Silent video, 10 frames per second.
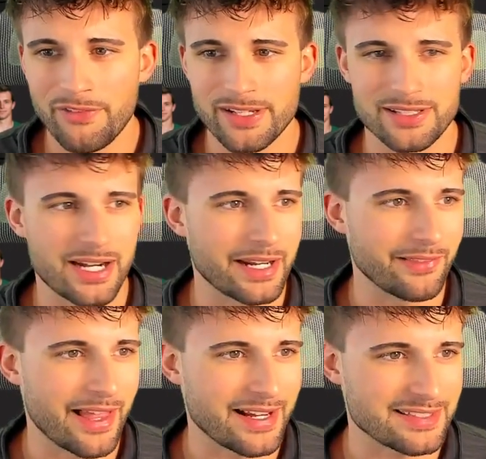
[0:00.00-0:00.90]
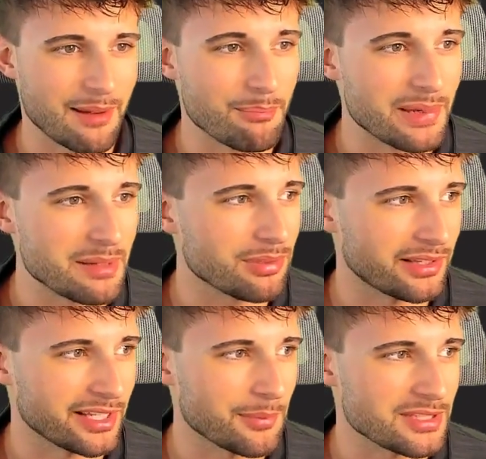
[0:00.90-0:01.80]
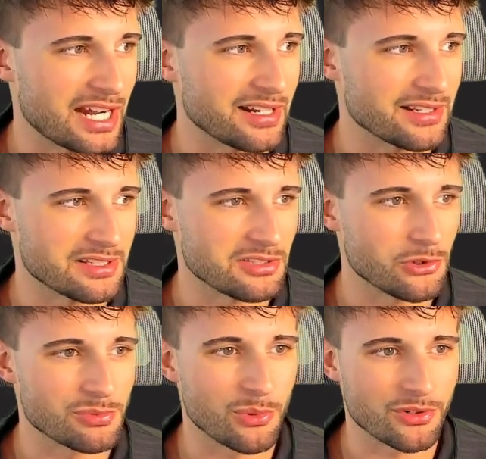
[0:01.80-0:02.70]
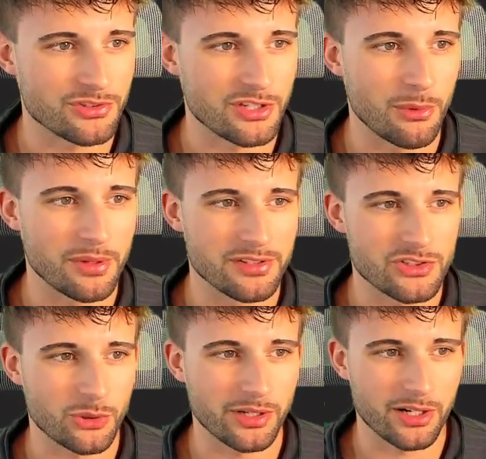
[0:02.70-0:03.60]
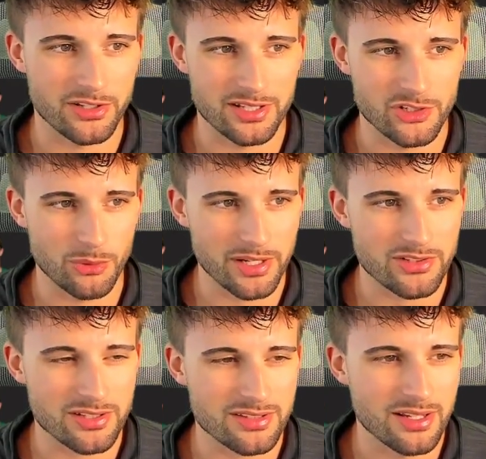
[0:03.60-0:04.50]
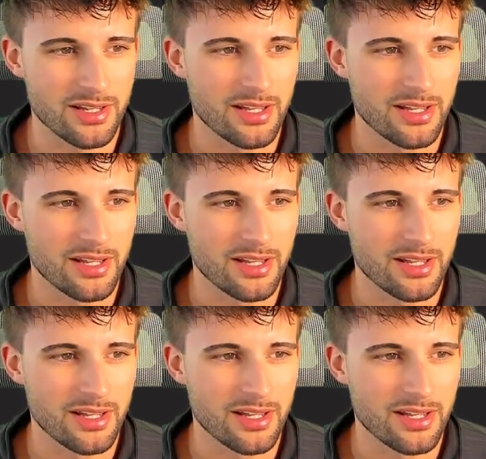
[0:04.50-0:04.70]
He just kind of lacks that big play upside because he's used more so in short-yarded situations.